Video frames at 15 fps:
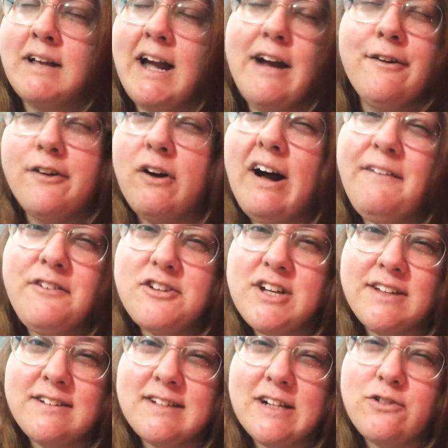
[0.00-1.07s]
I don't know. I'll have to
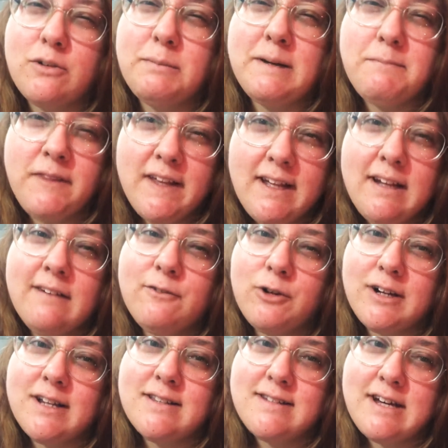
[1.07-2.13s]
check the schedule, but I'm thinking of
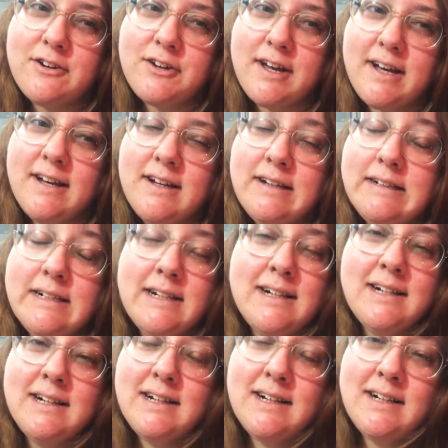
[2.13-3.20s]
going on Saturday.
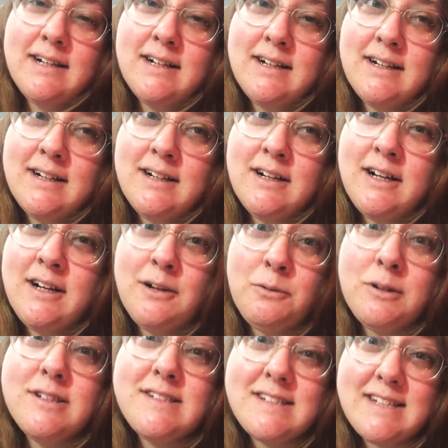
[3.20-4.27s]

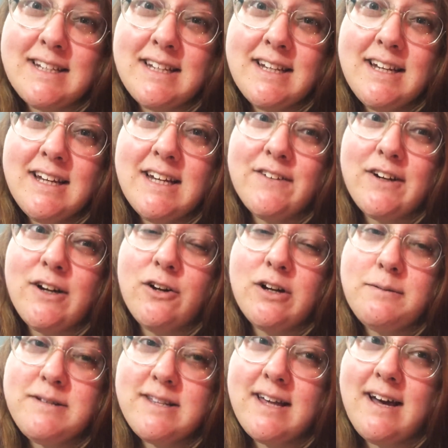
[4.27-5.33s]
We'll see if I own
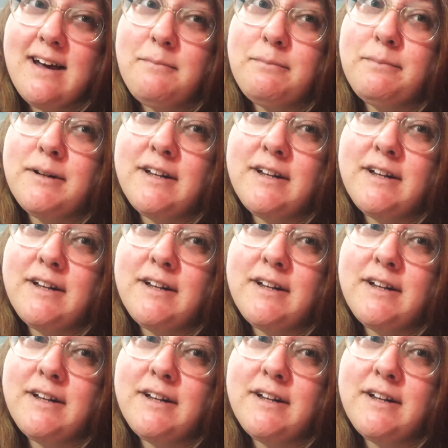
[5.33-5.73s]
up to that.